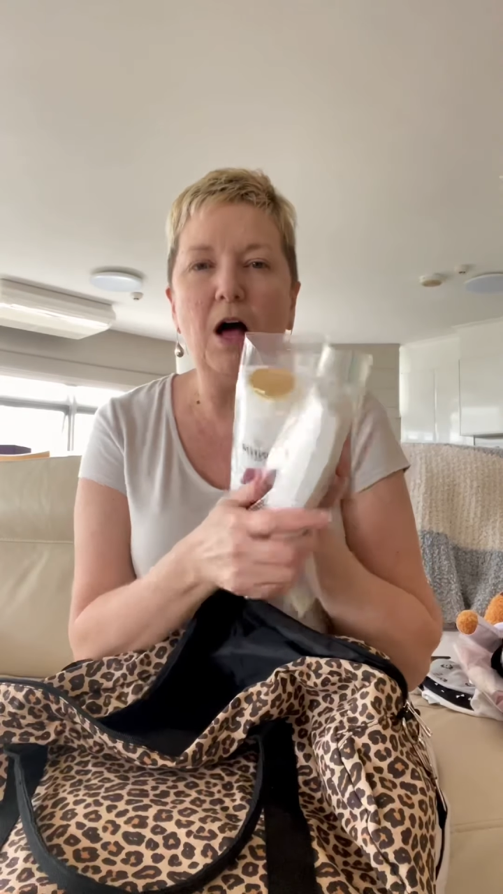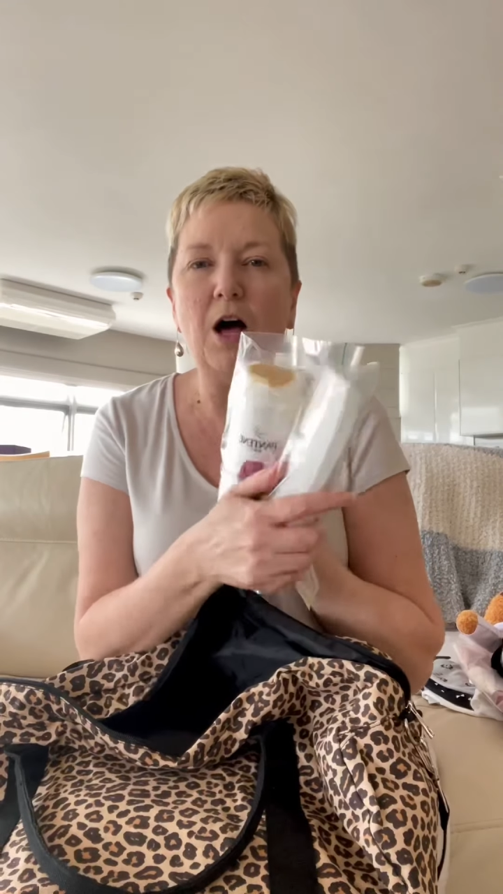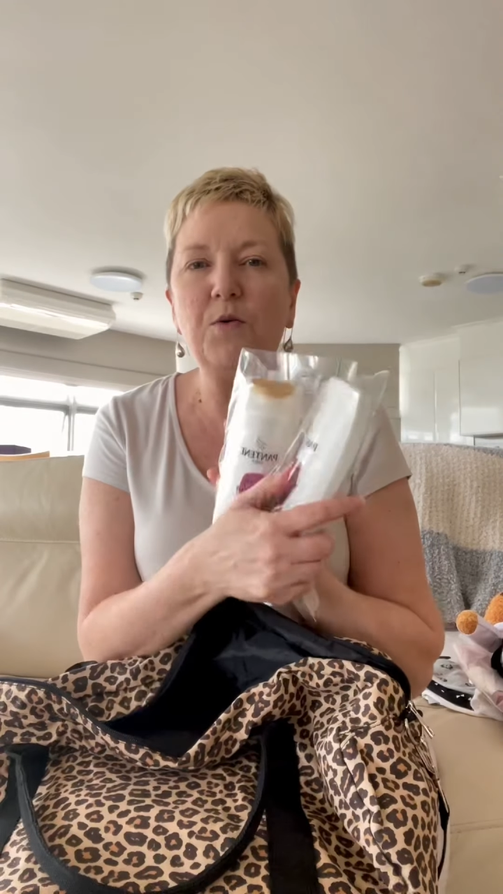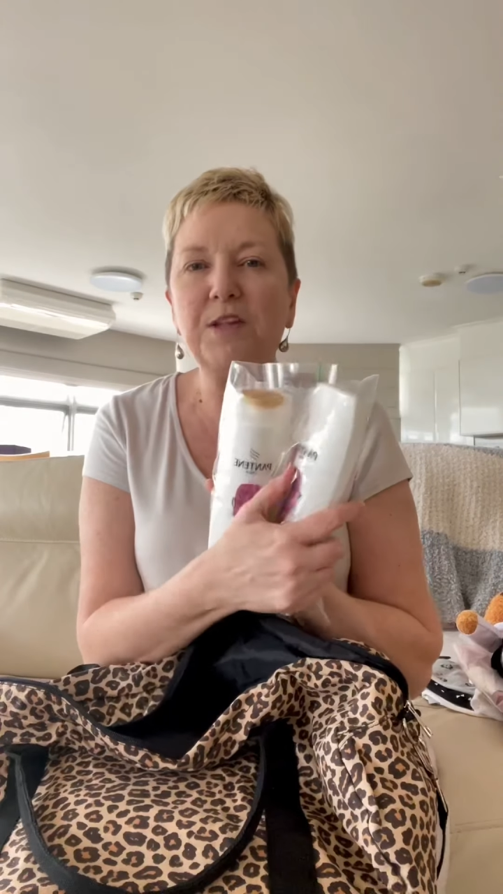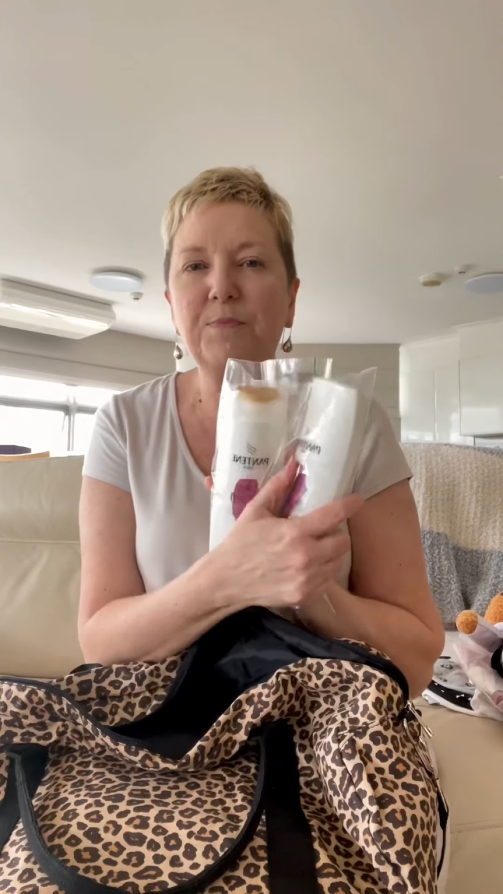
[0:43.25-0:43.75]

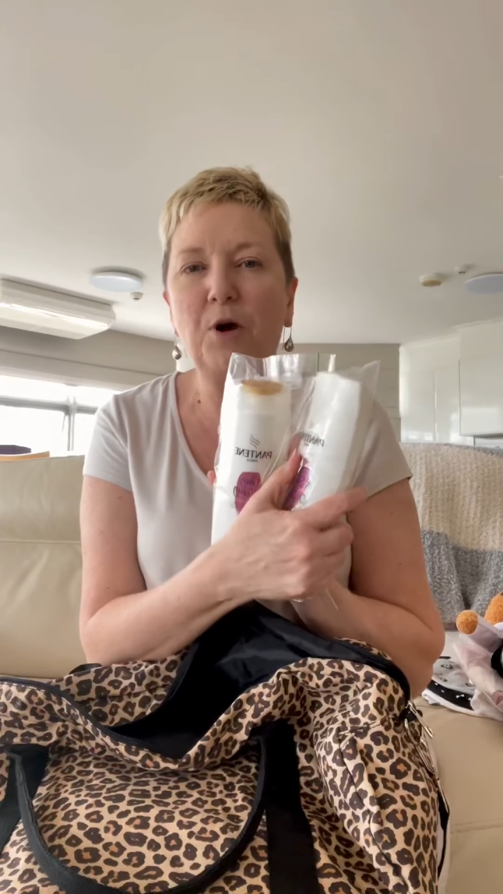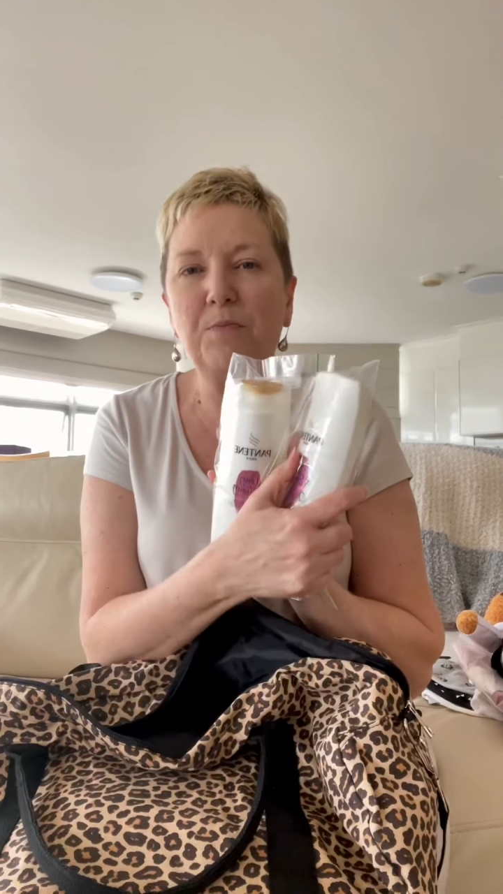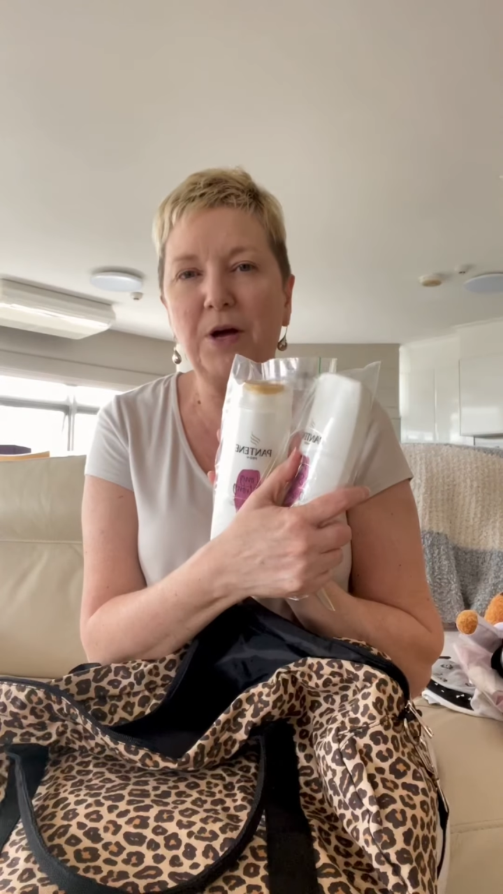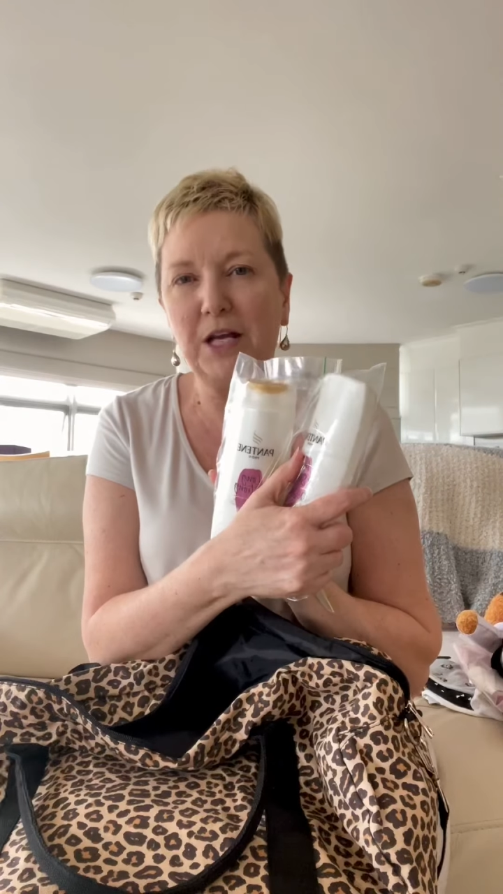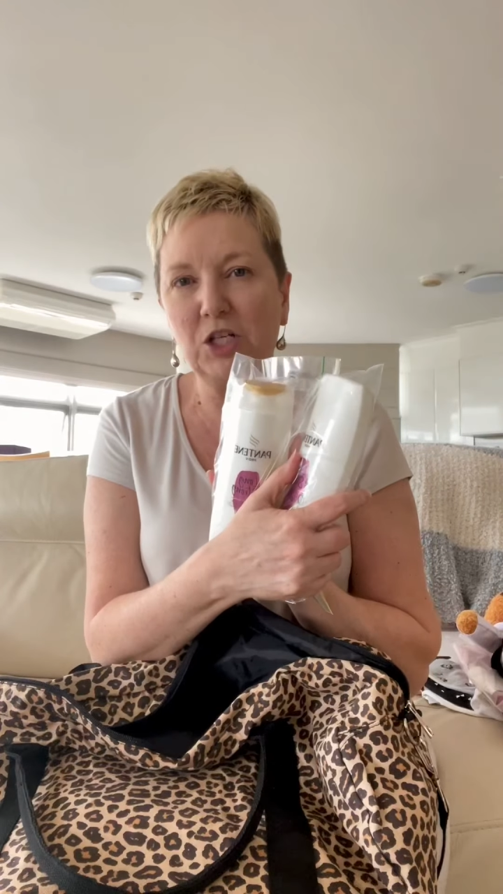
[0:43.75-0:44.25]
I always pop
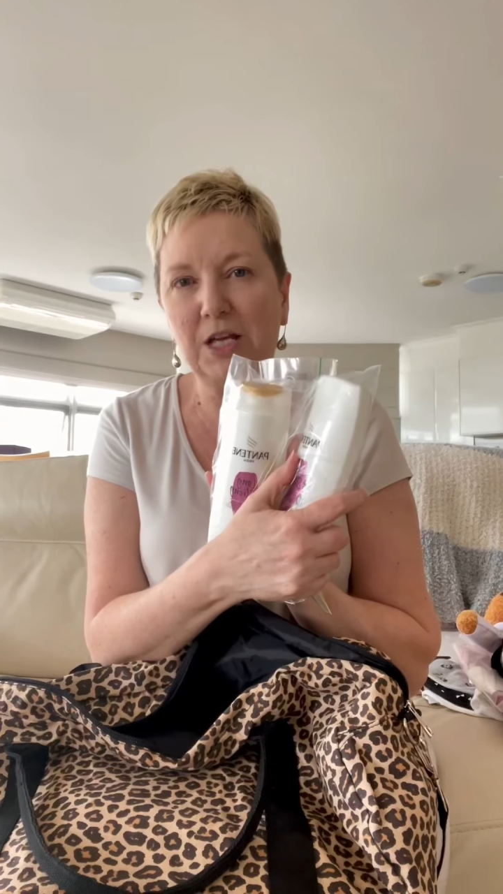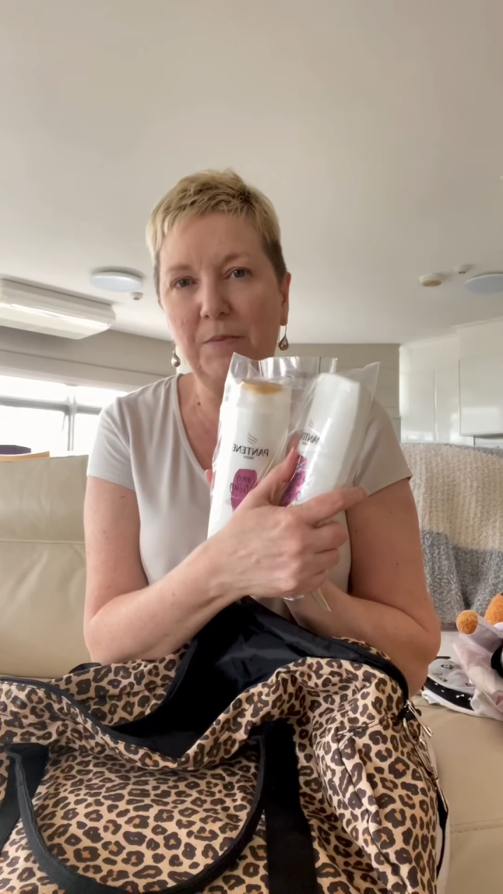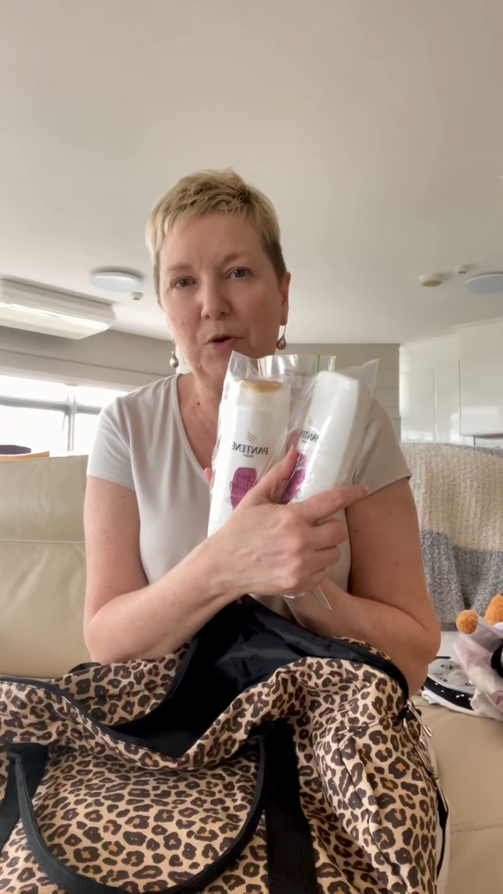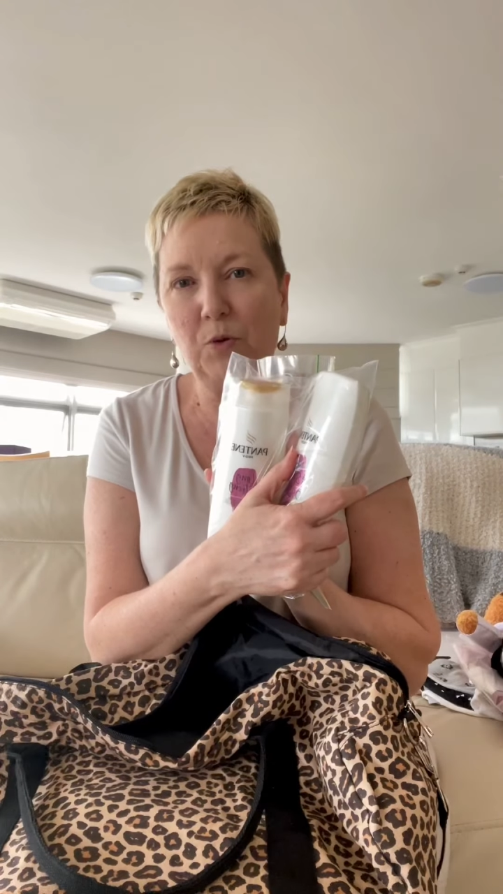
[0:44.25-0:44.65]
my shampoo